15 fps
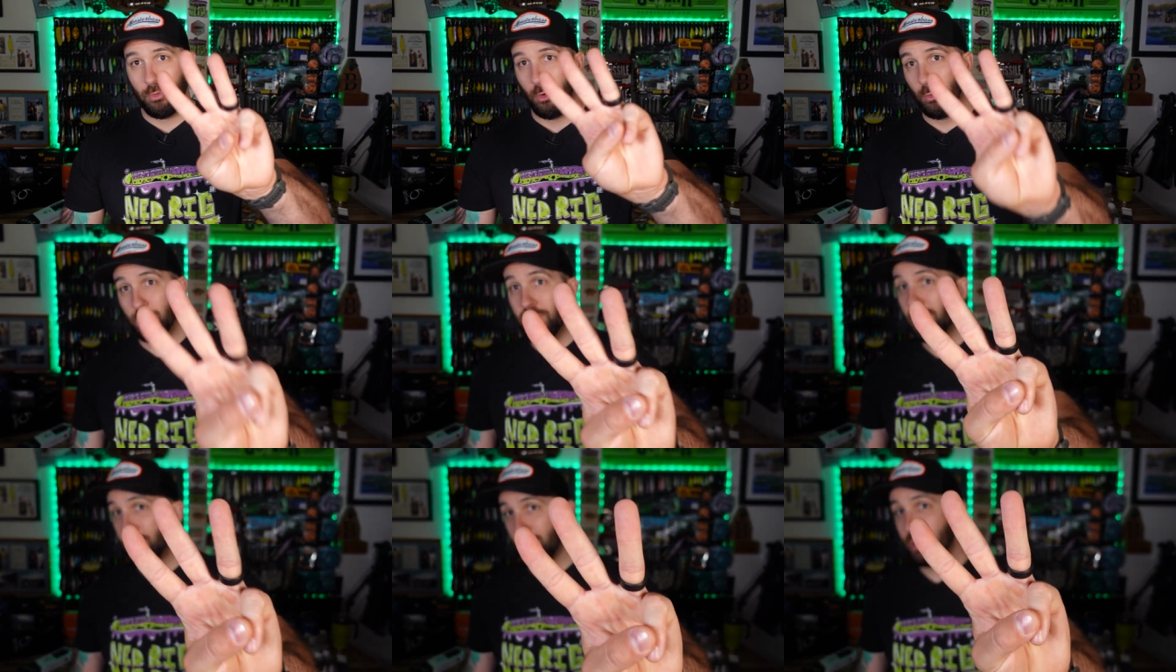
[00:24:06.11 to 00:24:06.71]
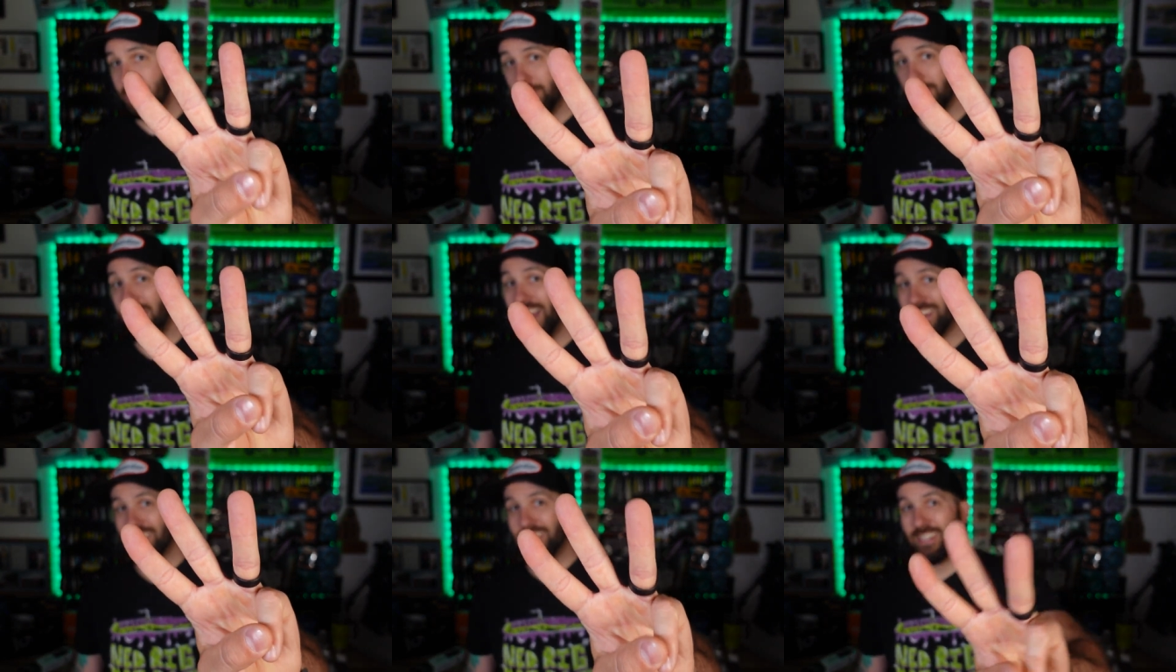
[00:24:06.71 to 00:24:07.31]
Only three
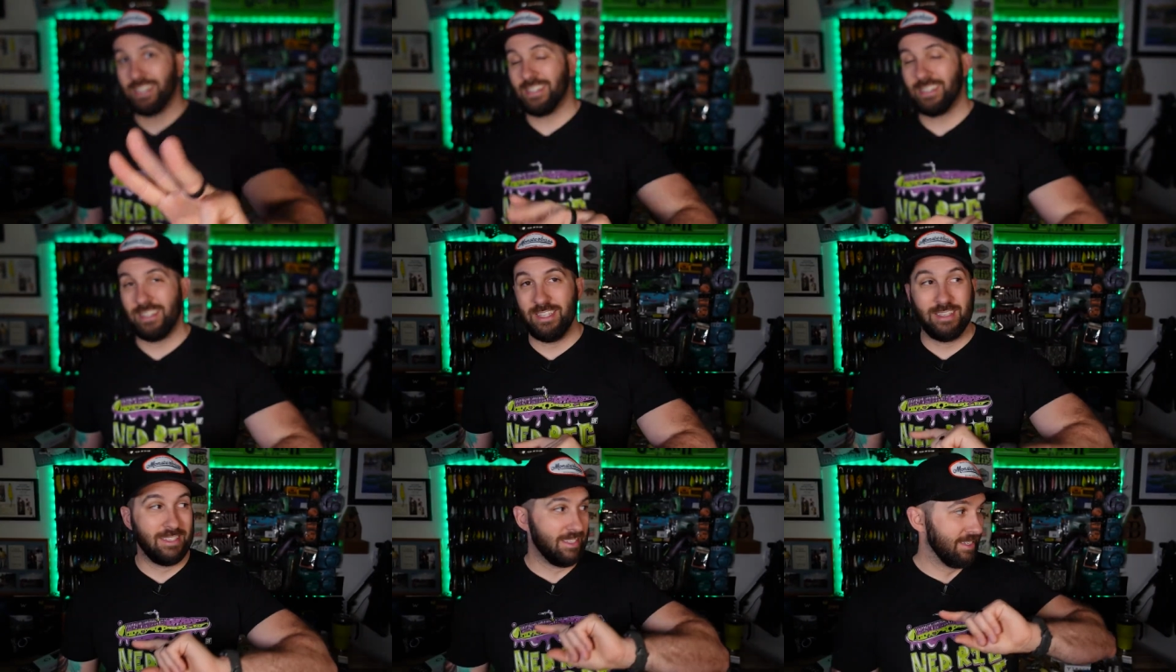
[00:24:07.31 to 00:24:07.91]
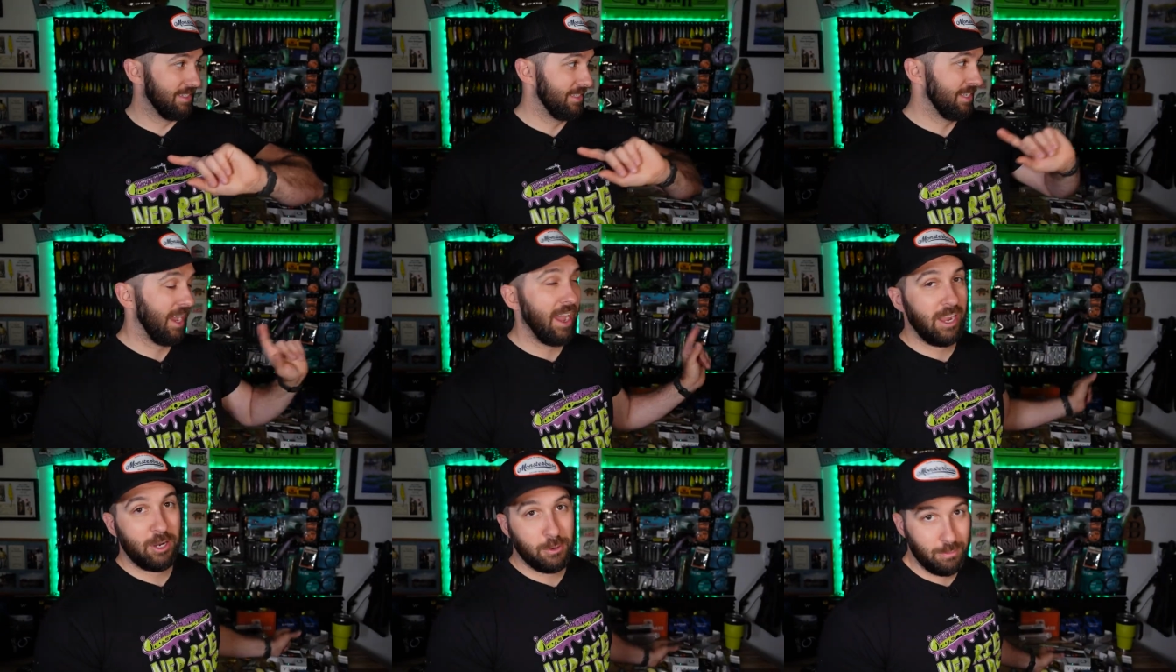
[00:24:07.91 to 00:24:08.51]
plastics in this
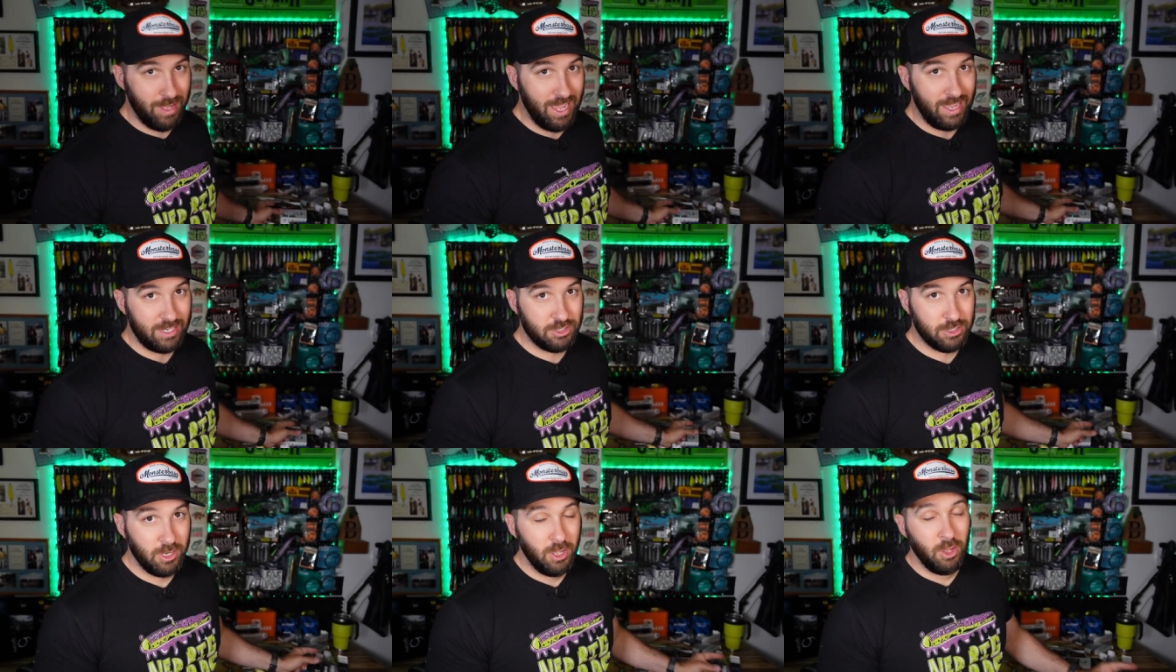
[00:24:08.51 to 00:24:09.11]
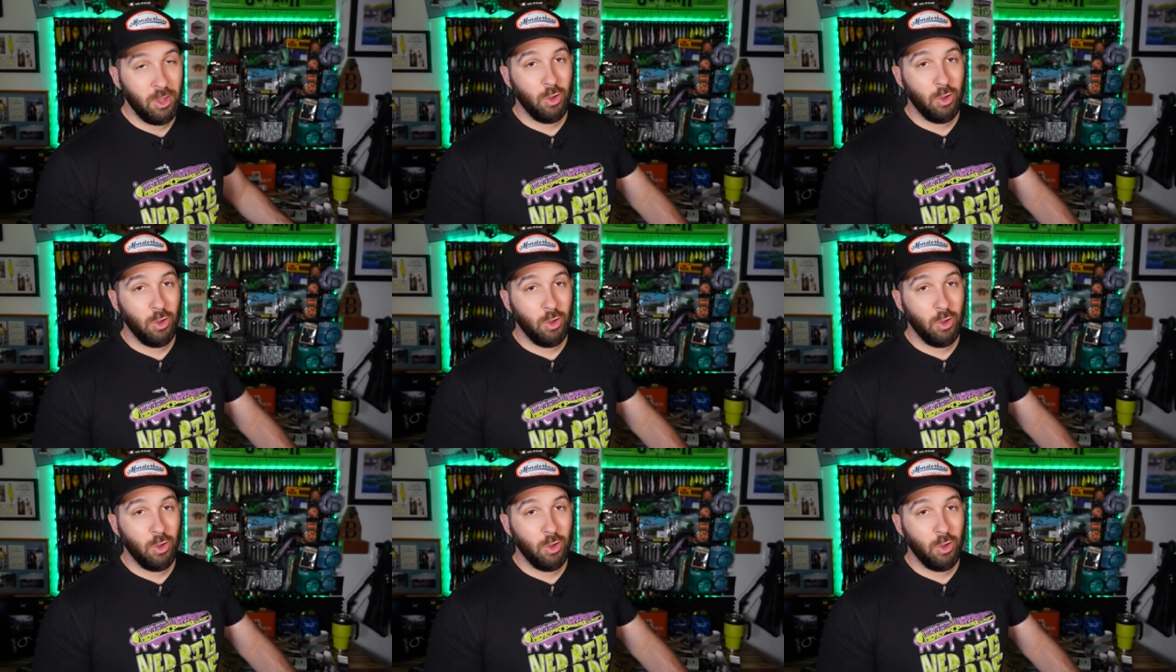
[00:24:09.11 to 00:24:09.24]
entire batch.